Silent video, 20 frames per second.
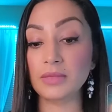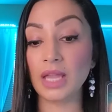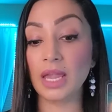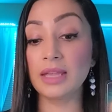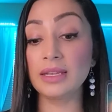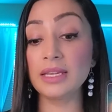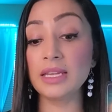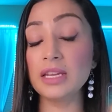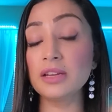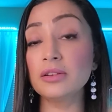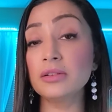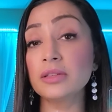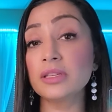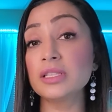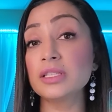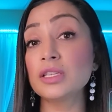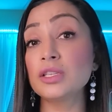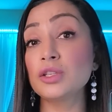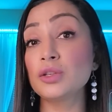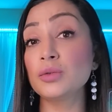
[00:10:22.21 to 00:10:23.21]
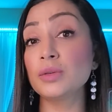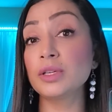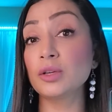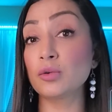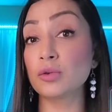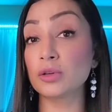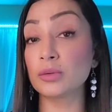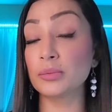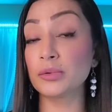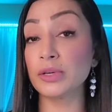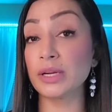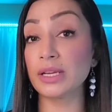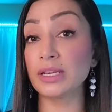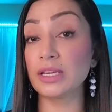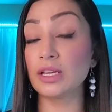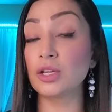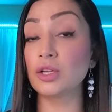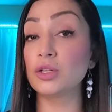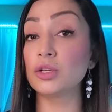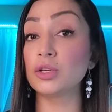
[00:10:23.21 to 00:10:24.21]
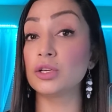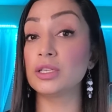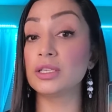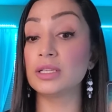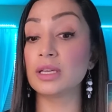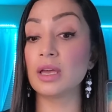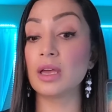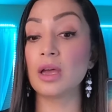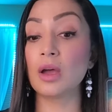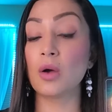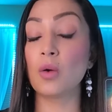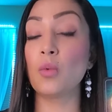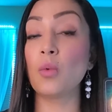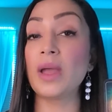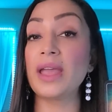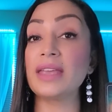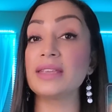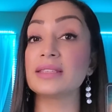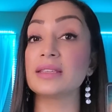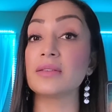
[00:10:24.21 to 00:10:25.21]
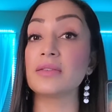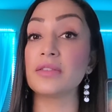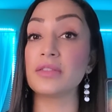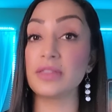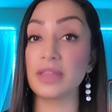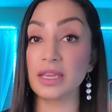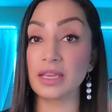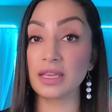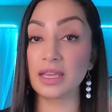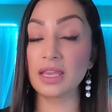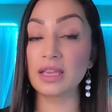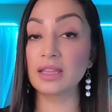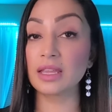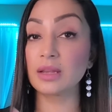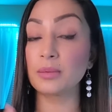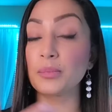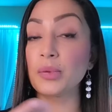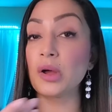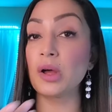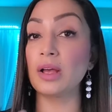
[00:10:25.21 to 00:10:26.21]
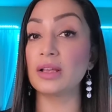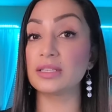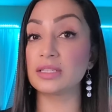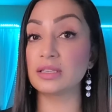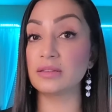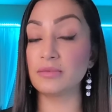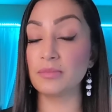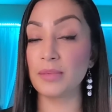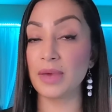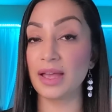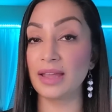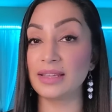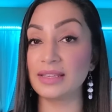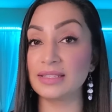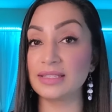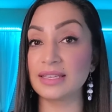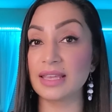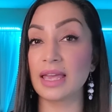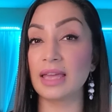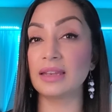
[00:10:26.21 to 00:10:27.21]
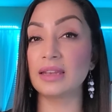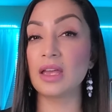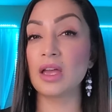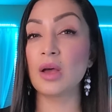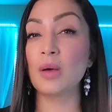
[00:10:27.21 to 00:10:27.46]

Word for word: And here, this is you incorporating good ways of thinking, like positive mindset,